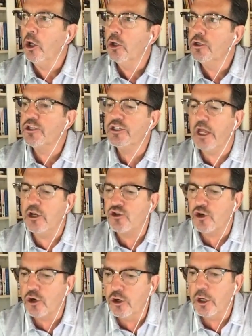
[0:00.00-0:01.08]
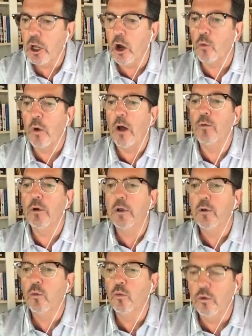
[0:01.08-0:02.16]
centered around
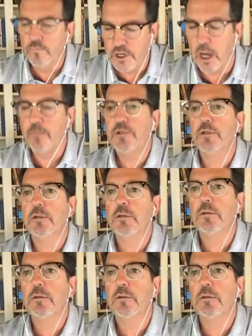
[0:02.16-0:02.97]
rooftops.